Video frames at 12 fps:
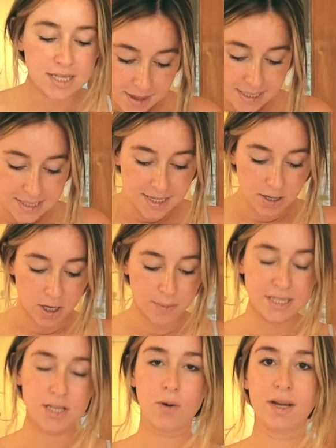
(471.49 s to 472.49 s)
This serum
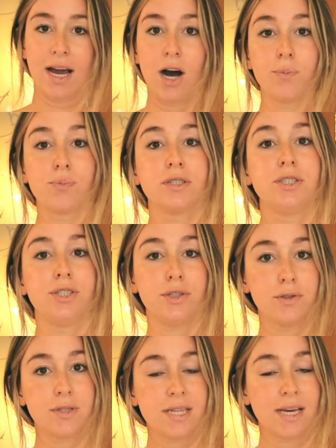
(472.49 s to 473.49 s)
is going to help
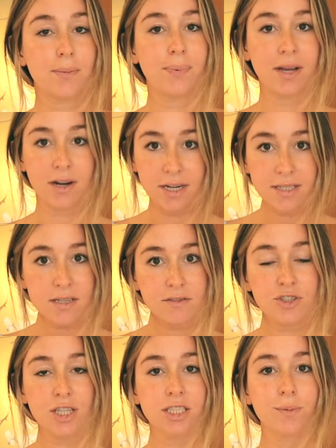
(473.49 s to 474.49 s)
reduce the appearance of
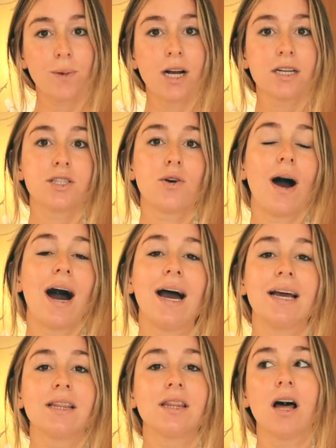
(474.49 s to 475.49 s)
stretch marks, so
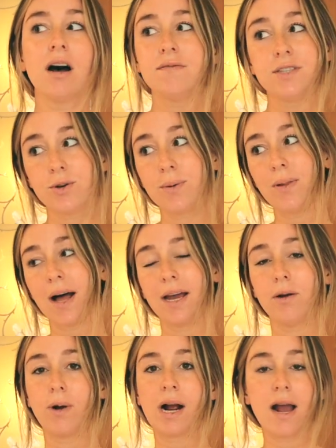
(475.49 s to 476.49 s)
I love to apply
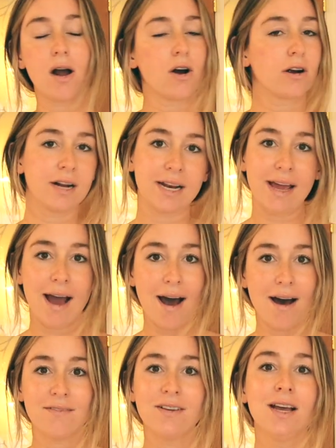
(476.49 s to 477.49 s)
it where I already
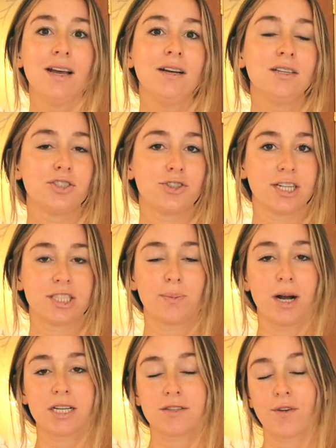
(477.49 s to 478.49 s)
have stretch
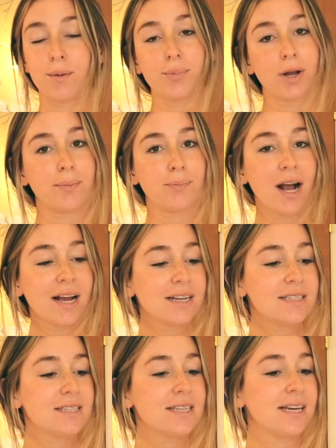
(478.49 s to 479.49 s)
marks from
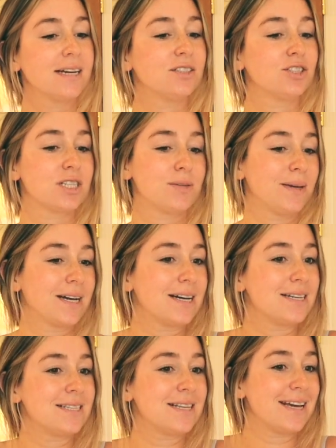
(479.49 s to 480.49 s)
pre-pregnancy, just
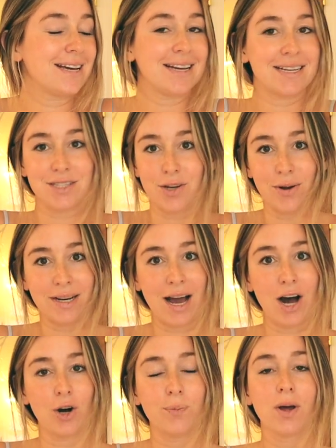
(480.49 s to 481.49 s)
because it is going to
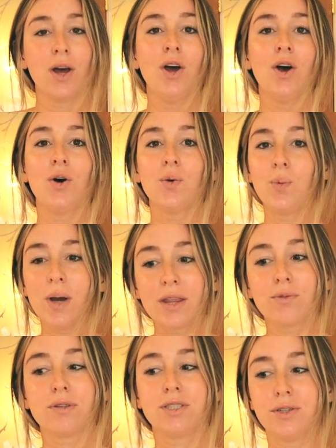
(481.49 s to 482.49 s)
help
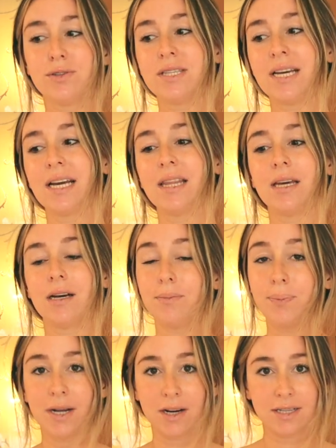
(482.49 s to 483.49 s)
with reducing the
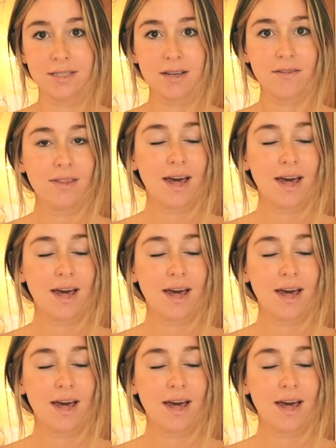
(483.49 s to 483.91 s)
appearance of